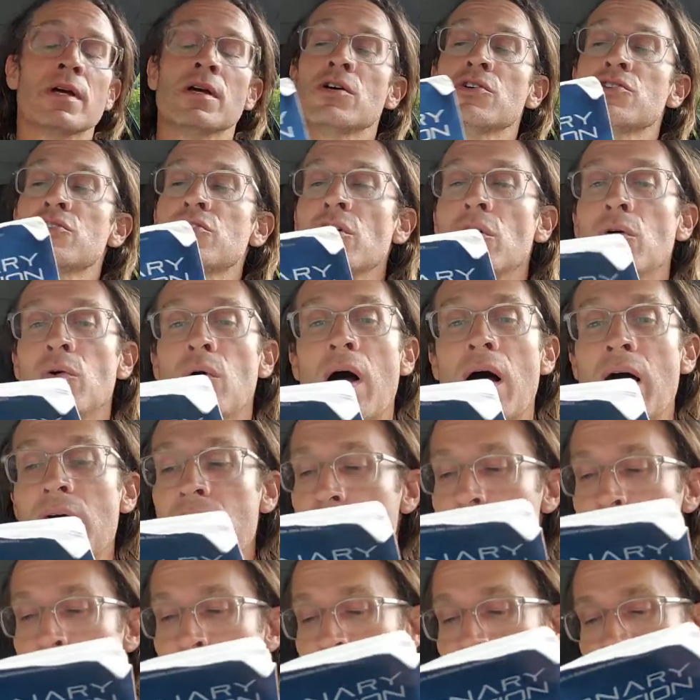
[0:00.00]
So I
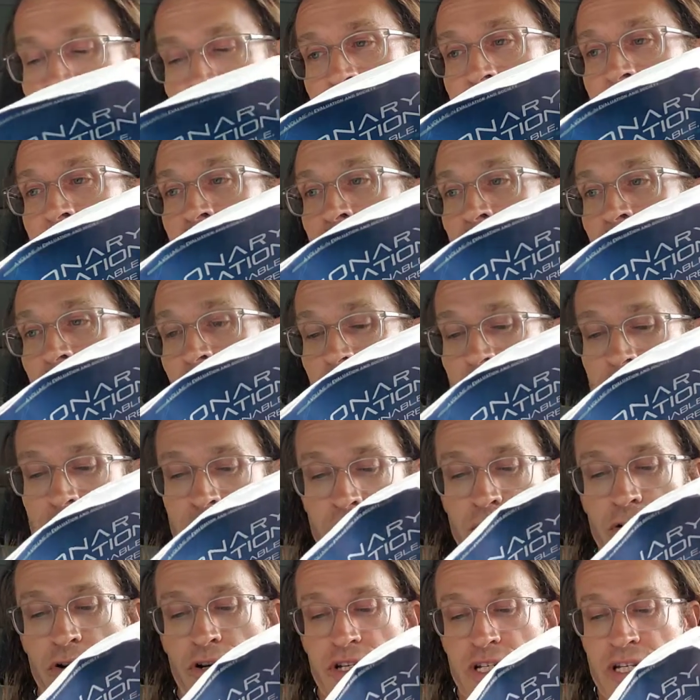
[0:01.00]
am on page
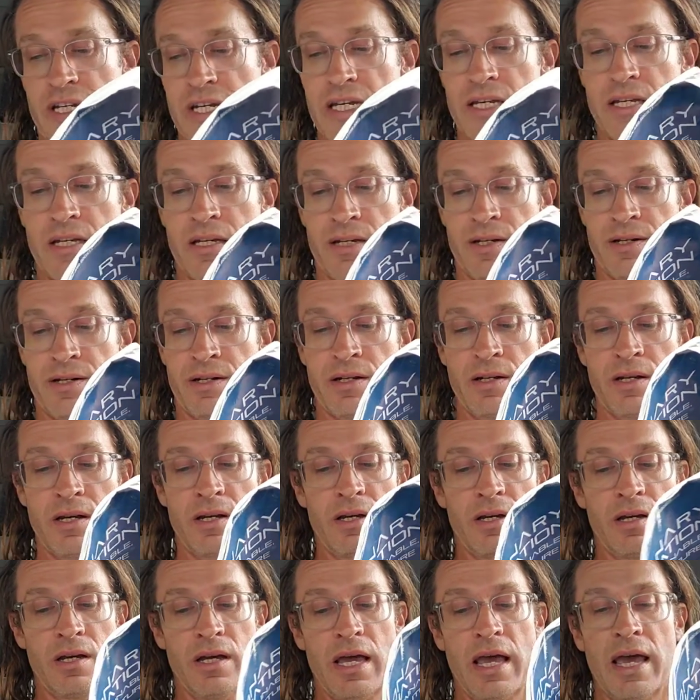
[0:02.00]
13
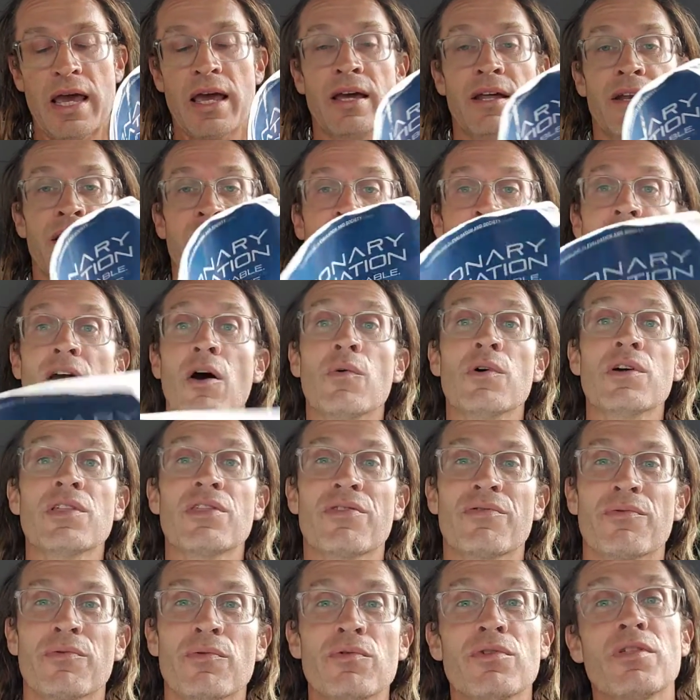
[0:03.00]
and going
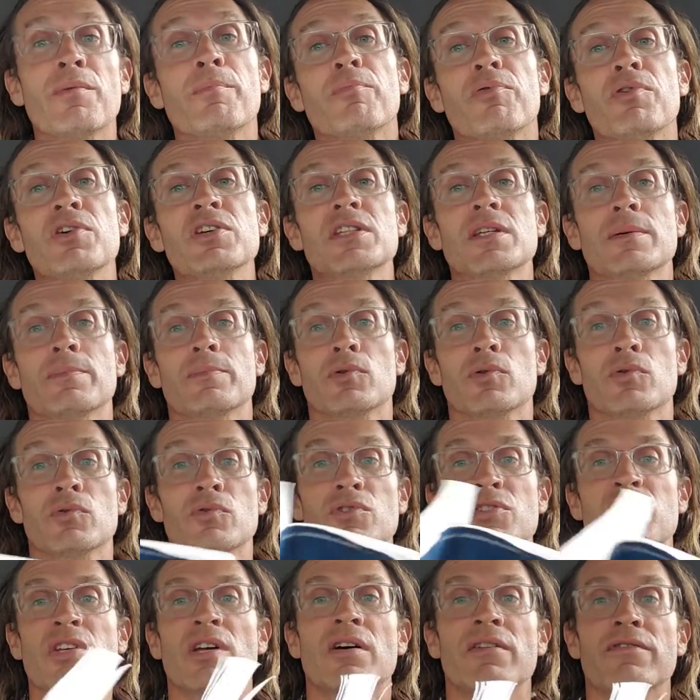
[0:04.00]
through the
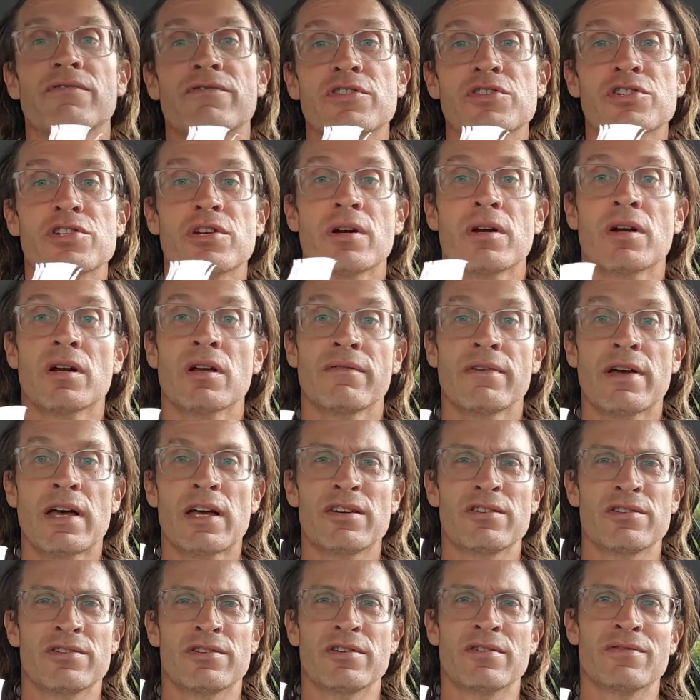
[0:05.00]
principles of visionary
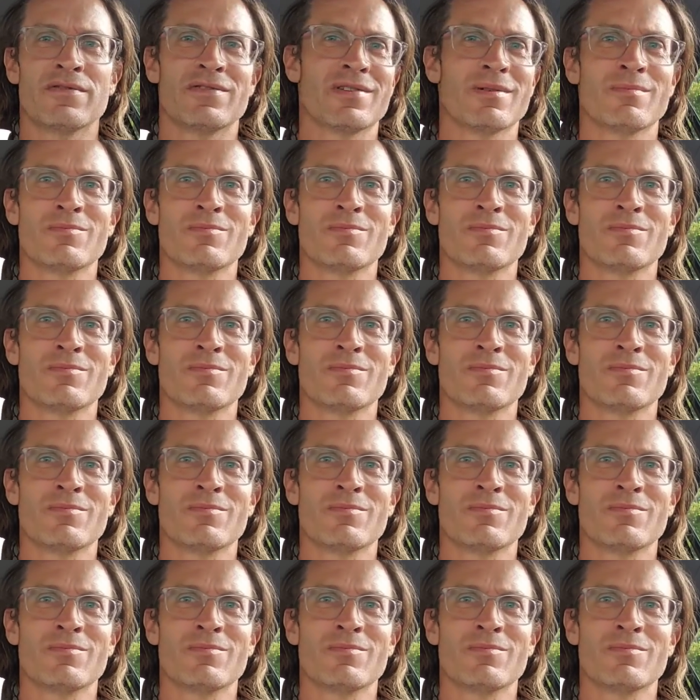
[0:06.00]
evaluatives.